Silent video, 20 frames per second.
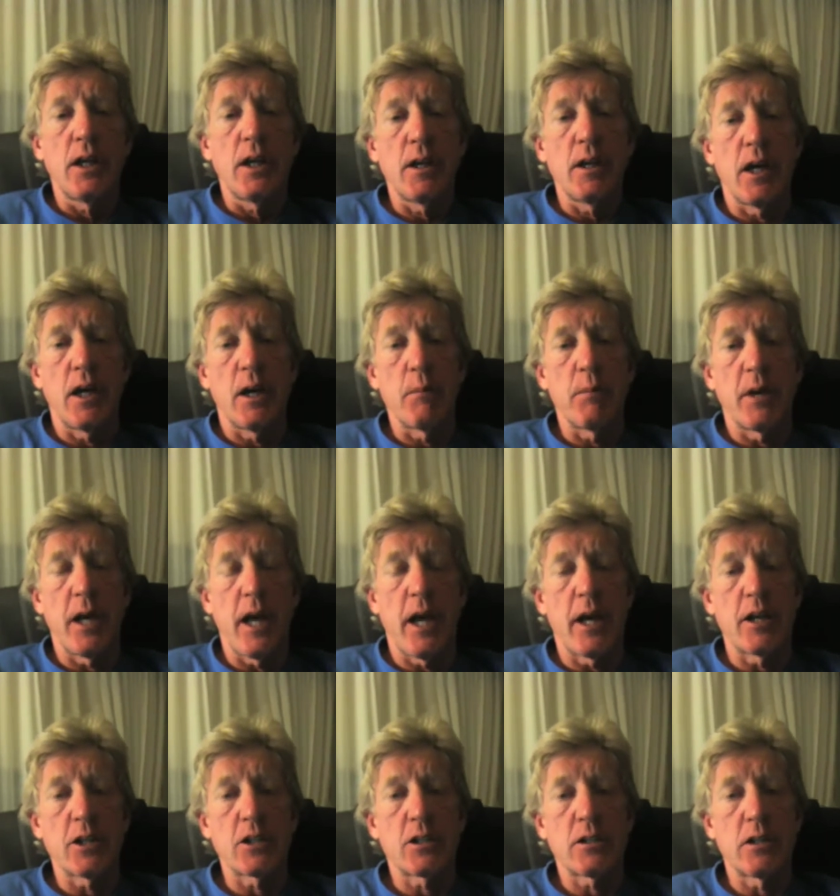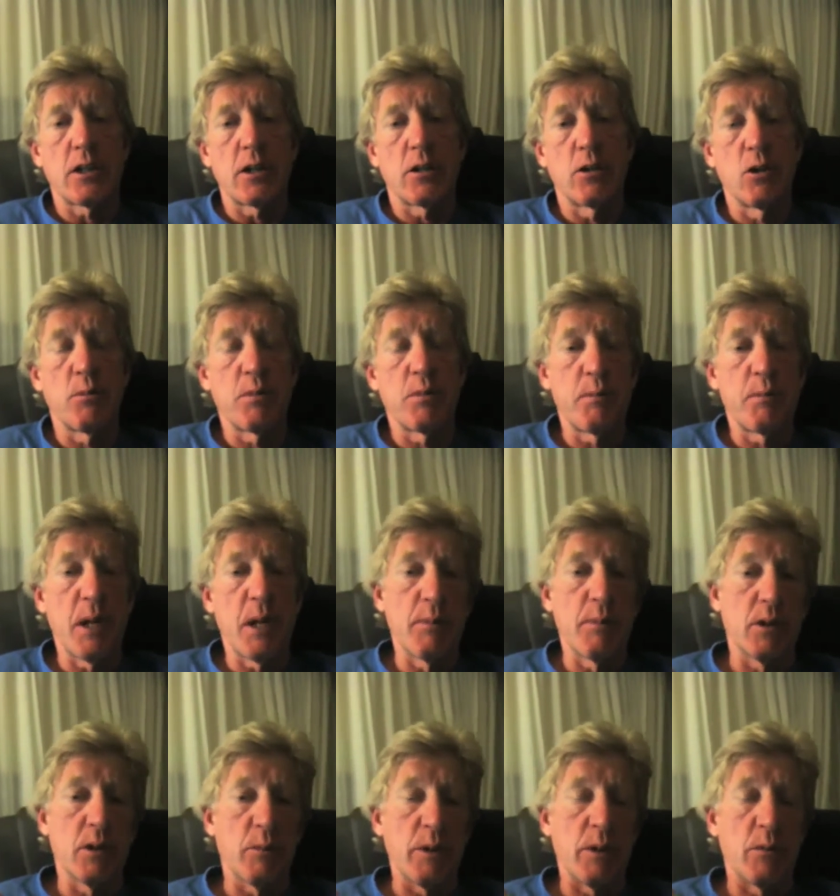Uh, but I had a, a, group of
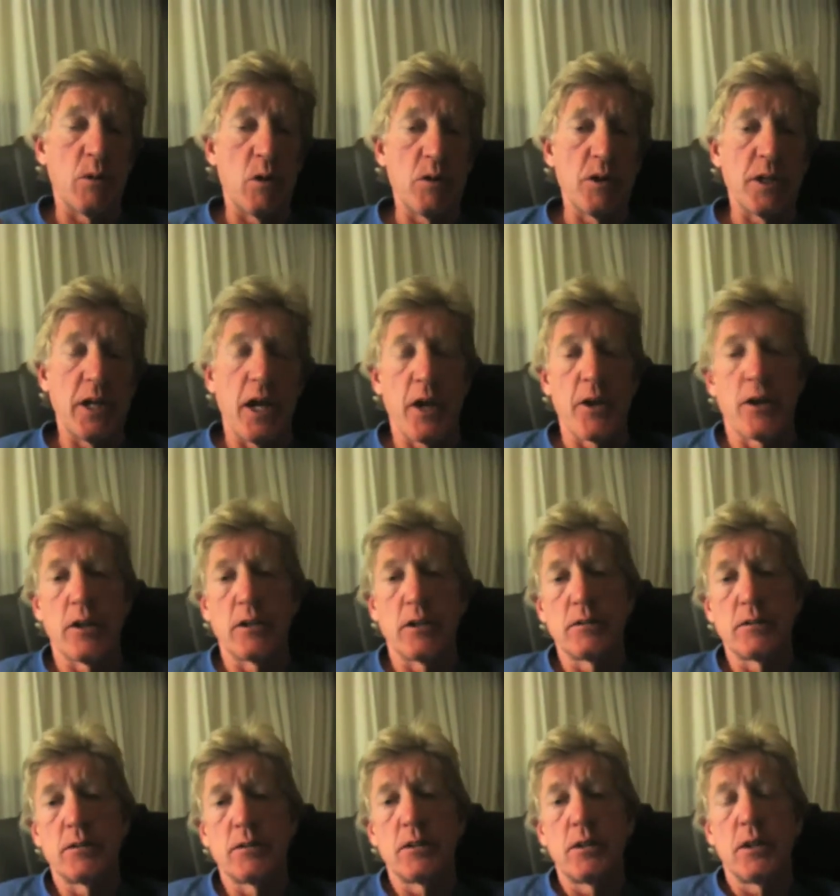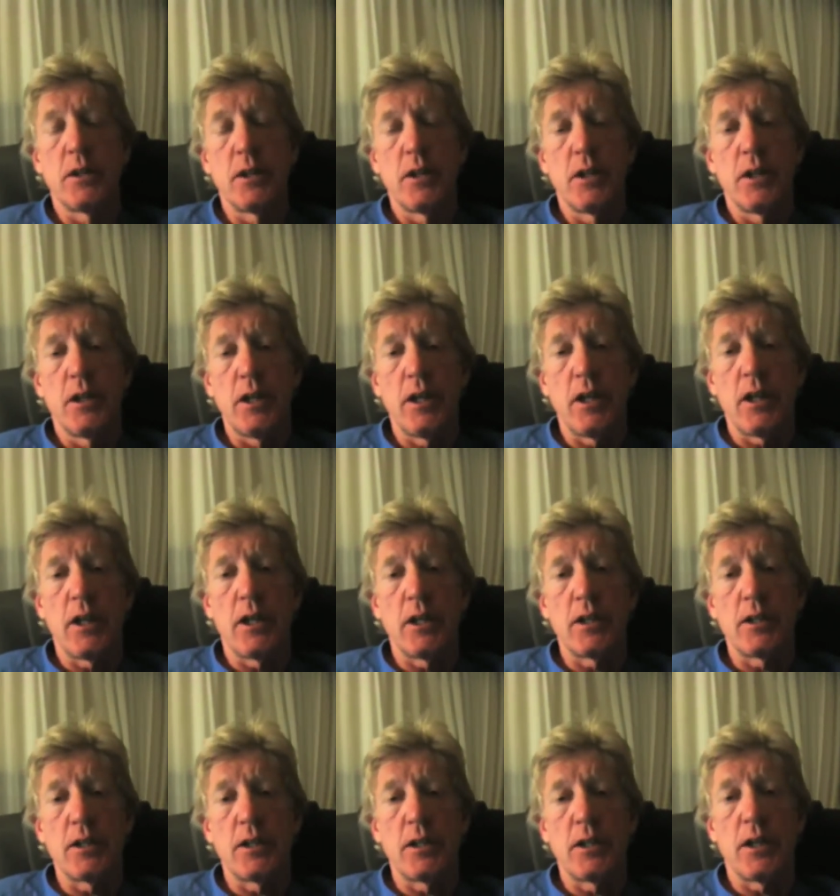people and we rode together
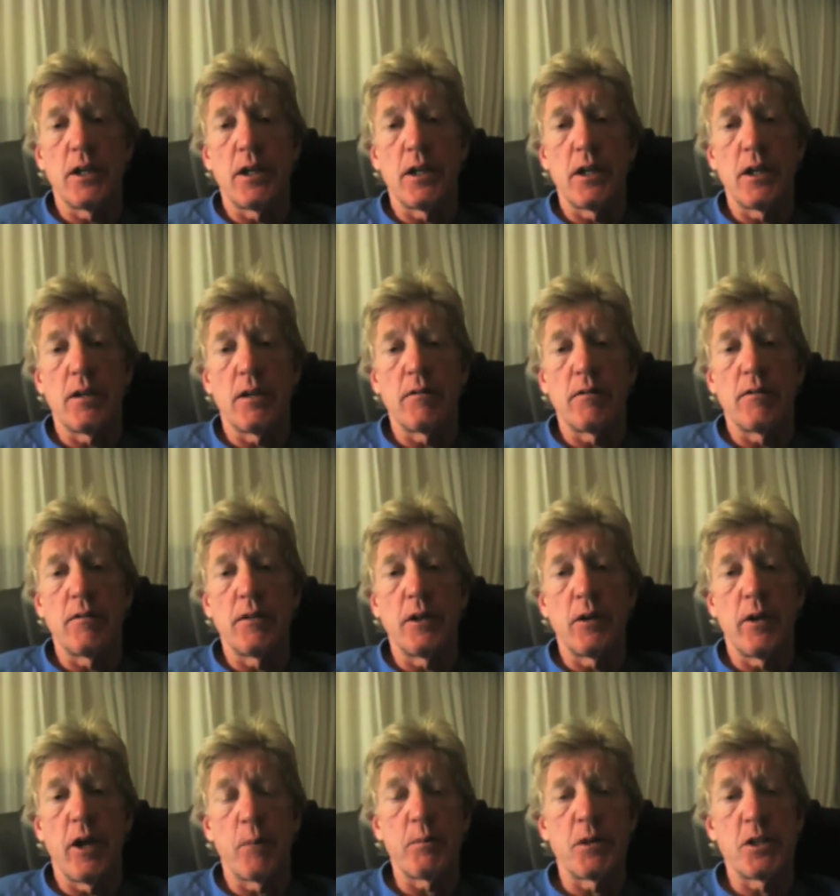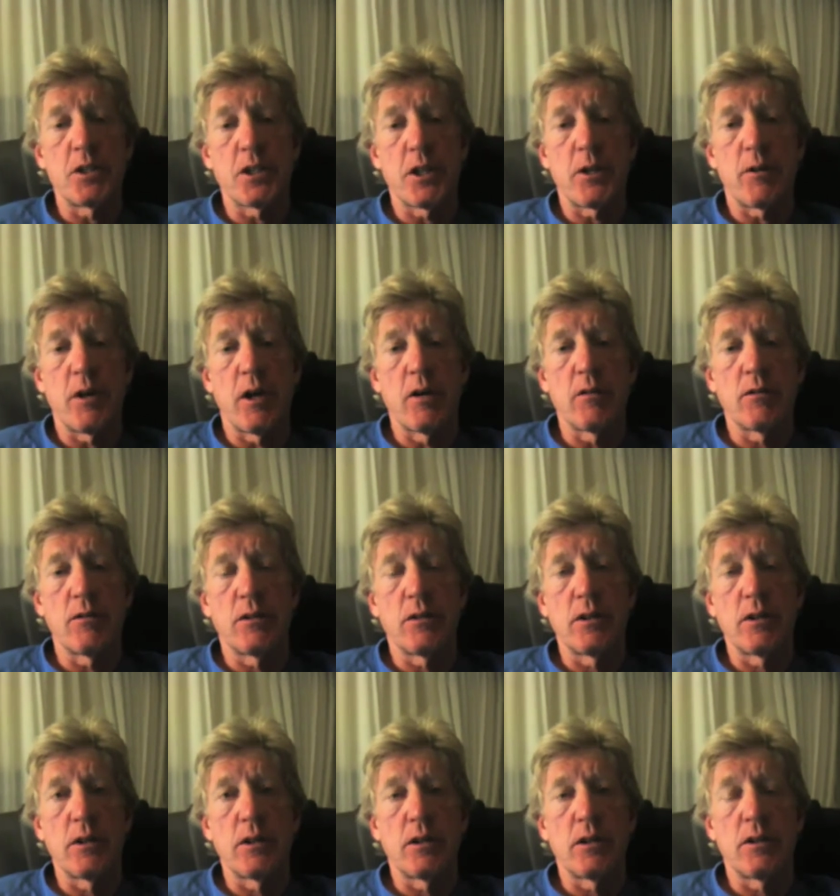and, uh, you know, helped each other out,
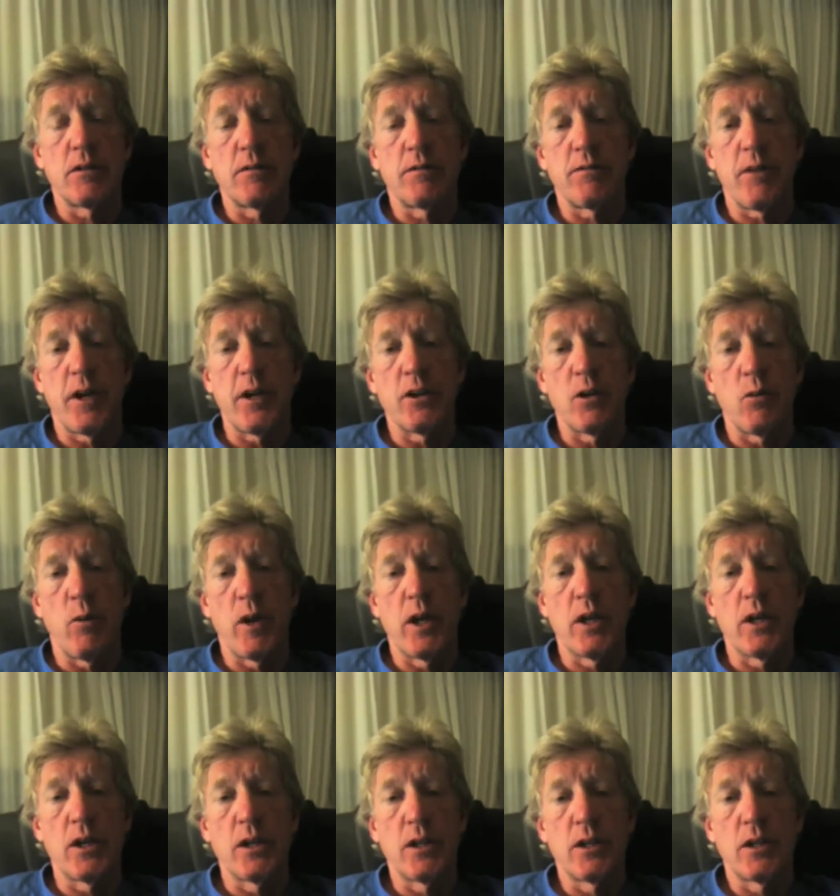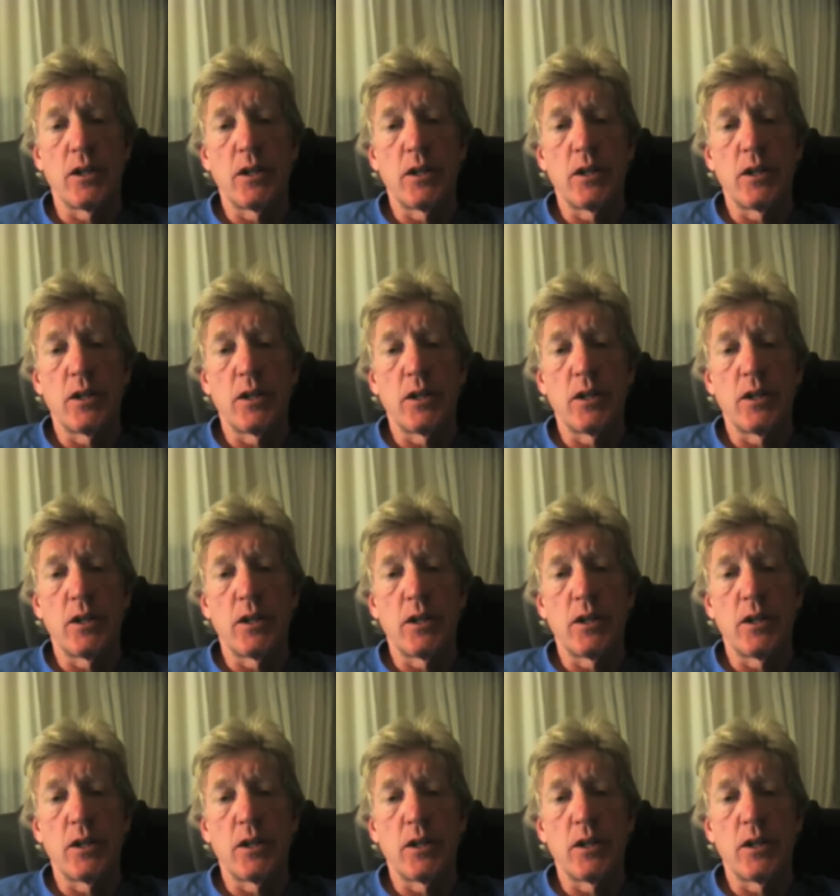fighting the wind.